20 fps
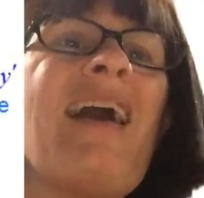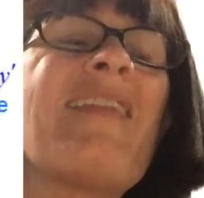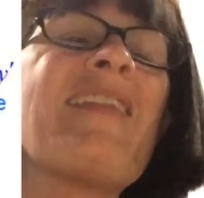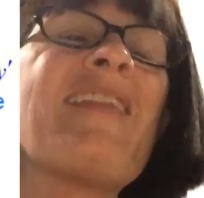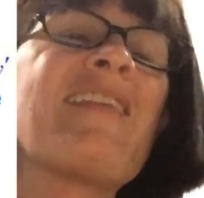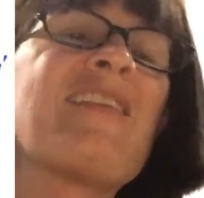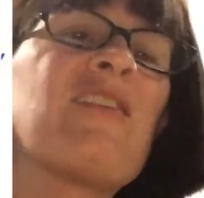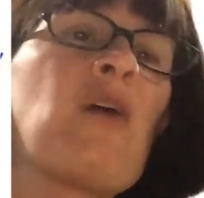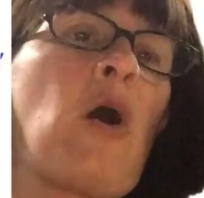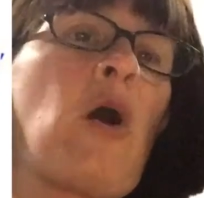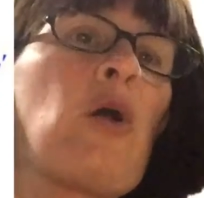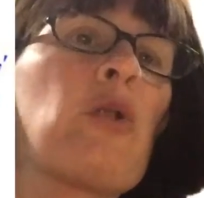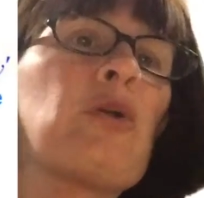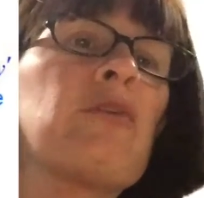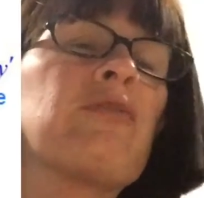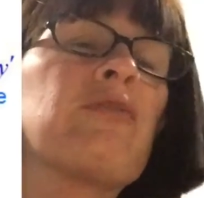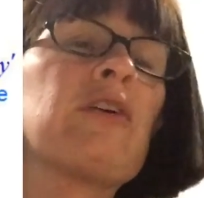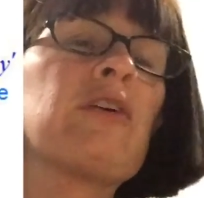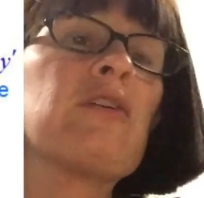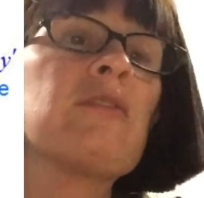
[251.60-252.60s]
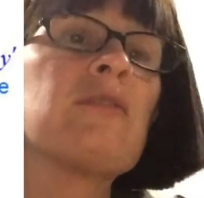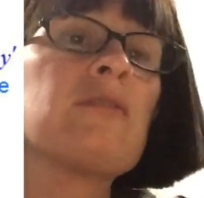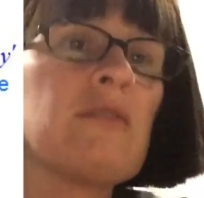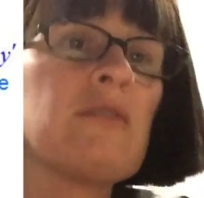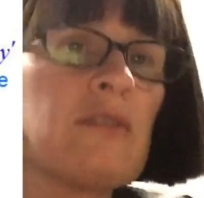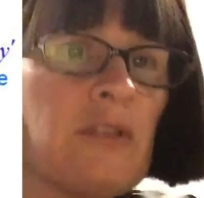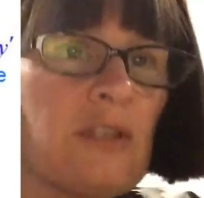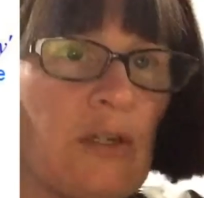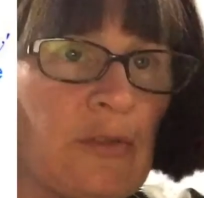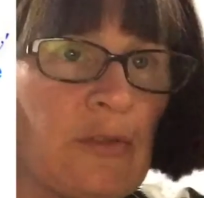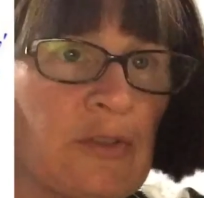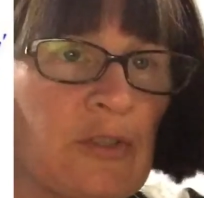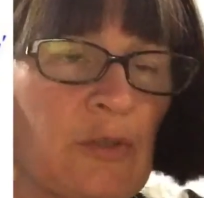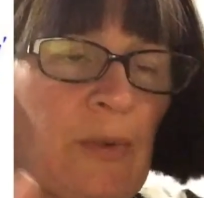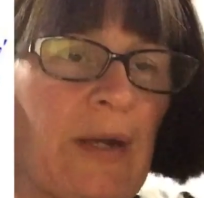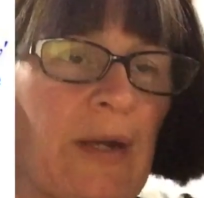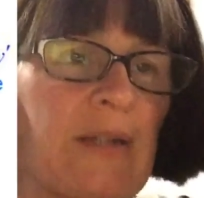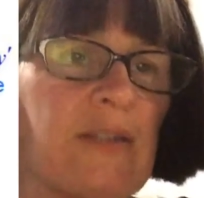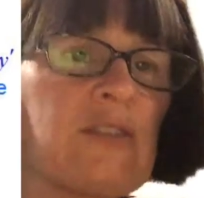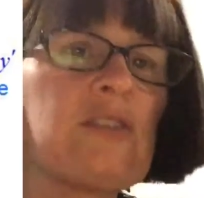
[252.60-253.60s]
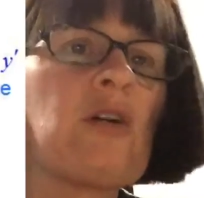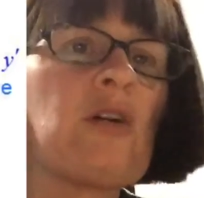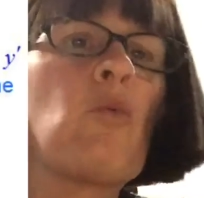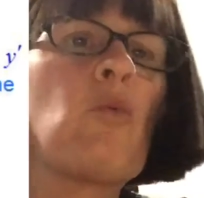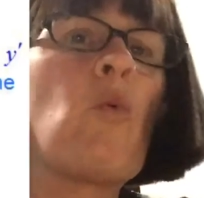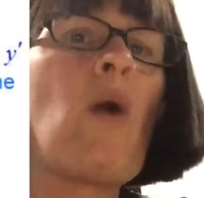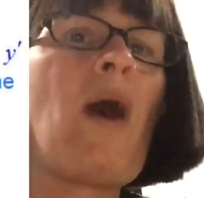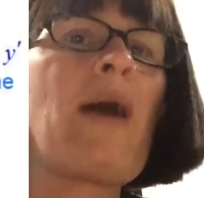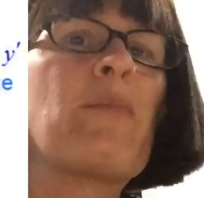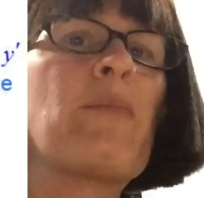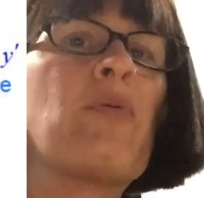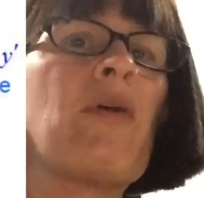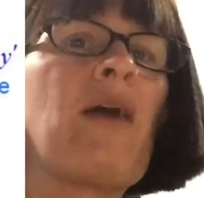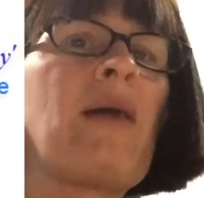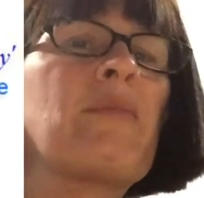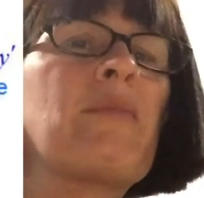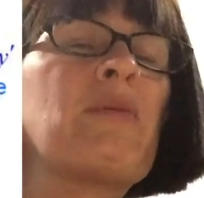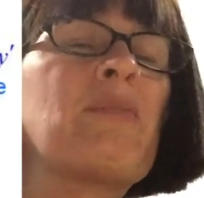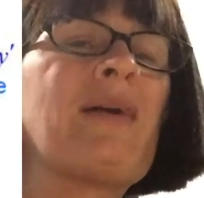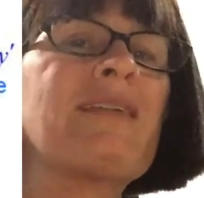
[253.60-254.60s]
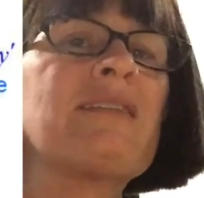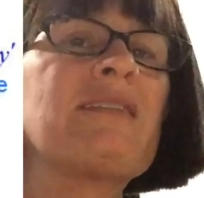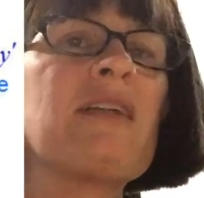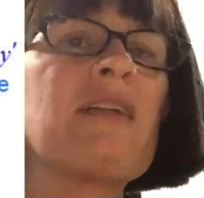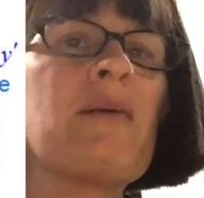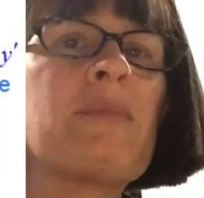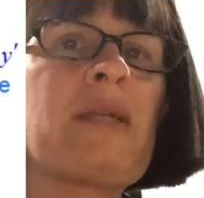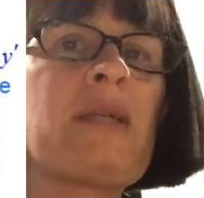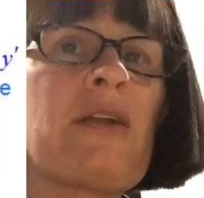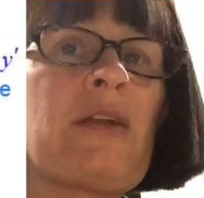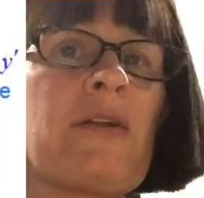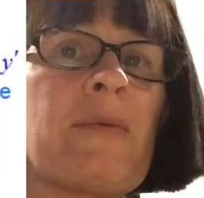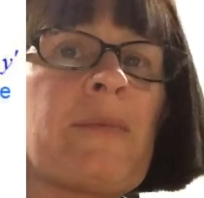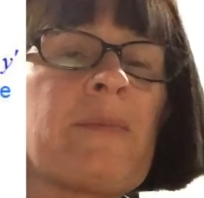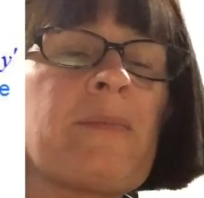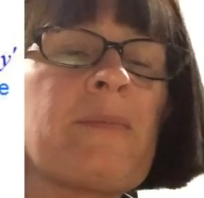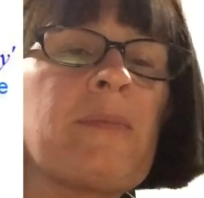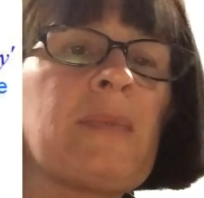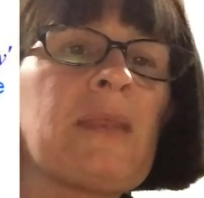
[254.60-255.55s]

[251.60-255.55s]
And this is all over low squared, so y prime in my denominator.